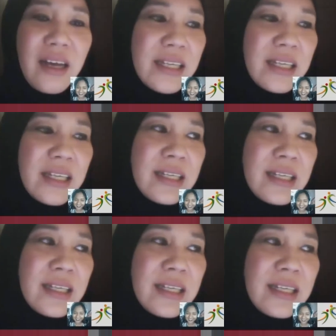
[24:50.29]

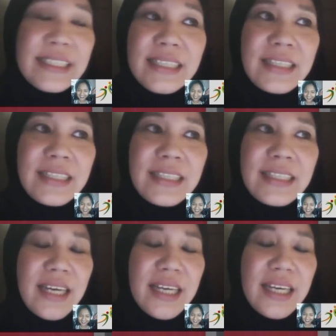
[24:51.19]
assistance
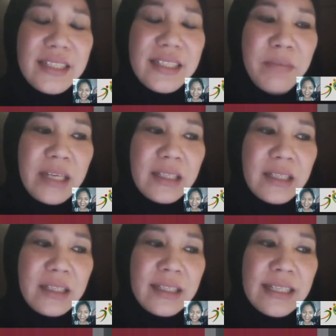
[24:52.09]
is made
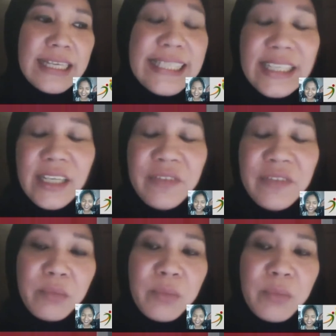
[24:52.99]
easily
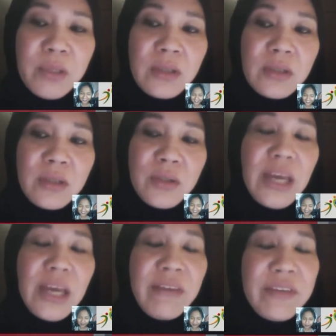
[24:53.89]
available to
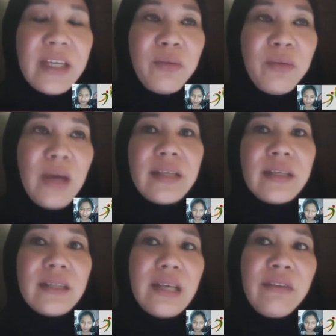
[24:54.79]

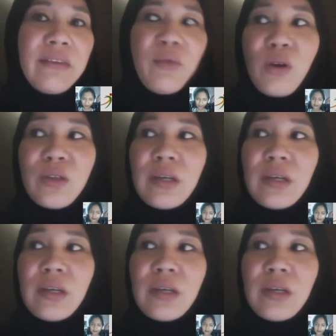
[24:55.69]
everyone, every walk,